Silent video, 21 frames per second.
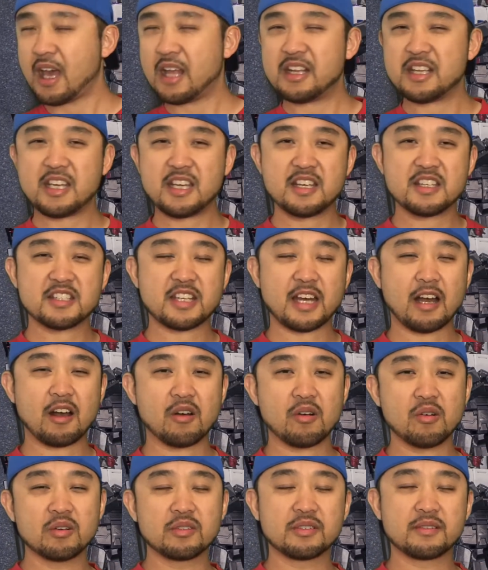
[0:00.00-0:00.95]
And here's
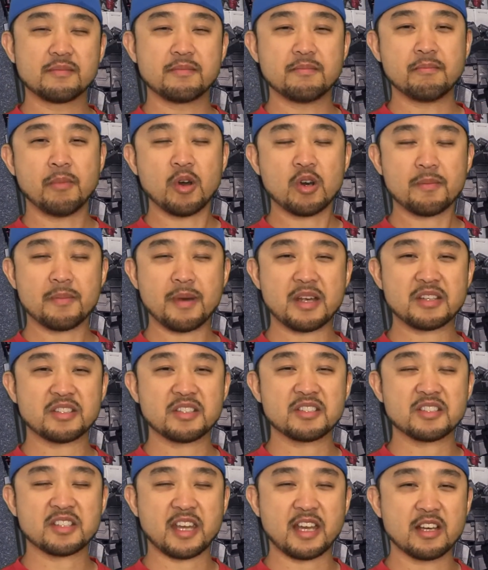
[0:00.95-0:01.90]
how
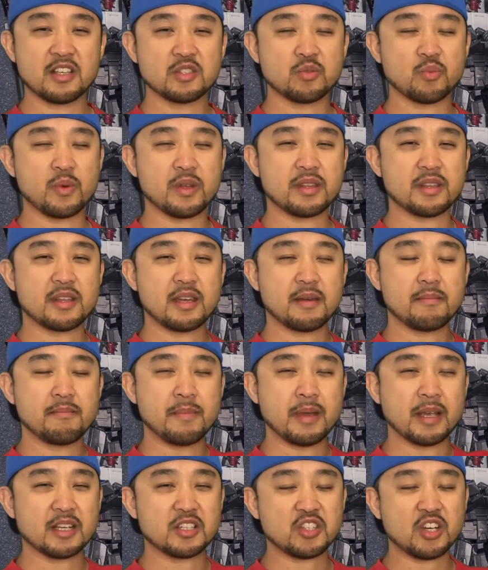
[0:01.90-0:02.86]
MotorMaster scales with
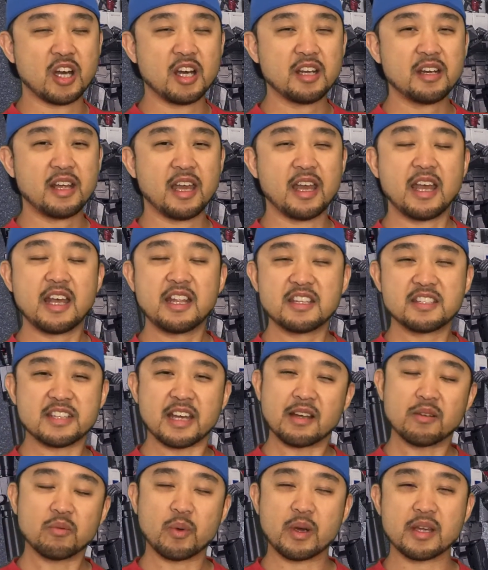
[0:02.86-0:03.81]
Megatron and
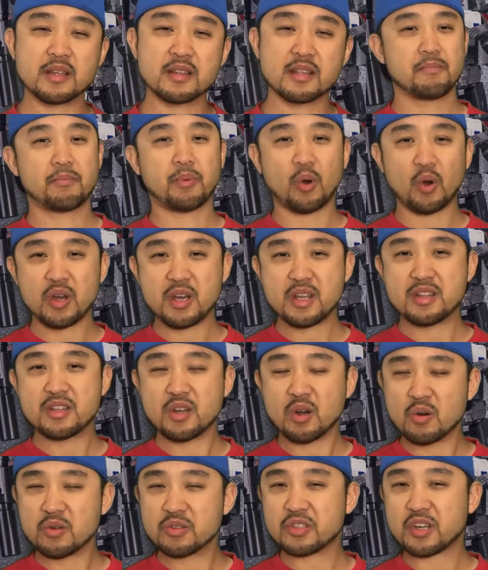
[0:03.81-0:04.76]
Soundwave. Boy,
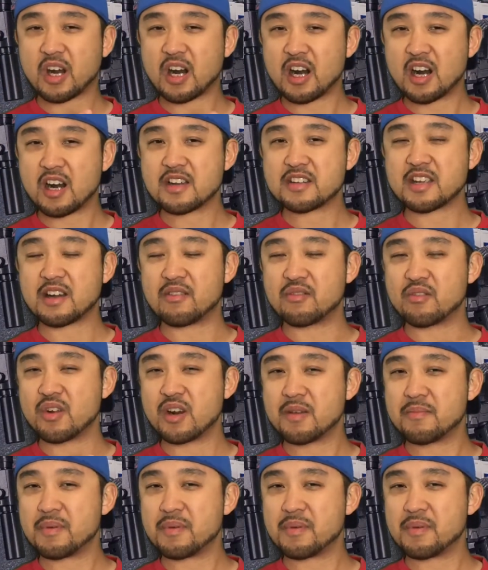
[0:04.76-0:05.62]
those cars are really